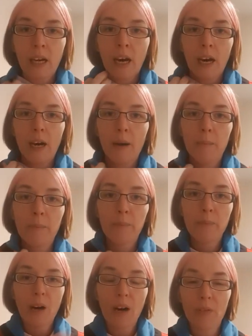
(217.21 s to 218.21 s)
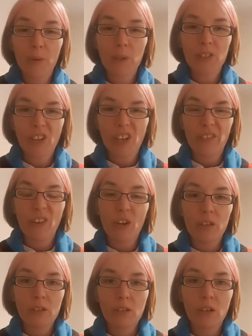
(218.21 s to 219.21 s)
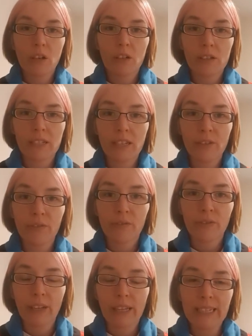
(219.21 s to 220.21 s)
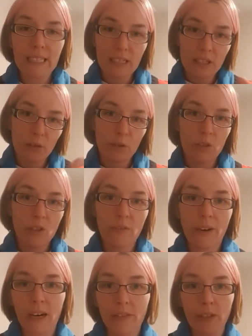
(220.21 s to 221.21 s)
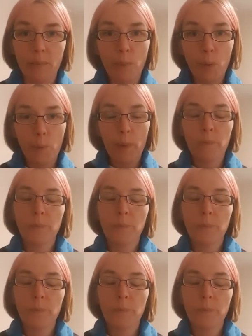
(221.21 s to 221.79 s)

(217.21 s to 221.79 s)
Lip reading: The ones I've got are self-inflating, so you undo the valve and boop,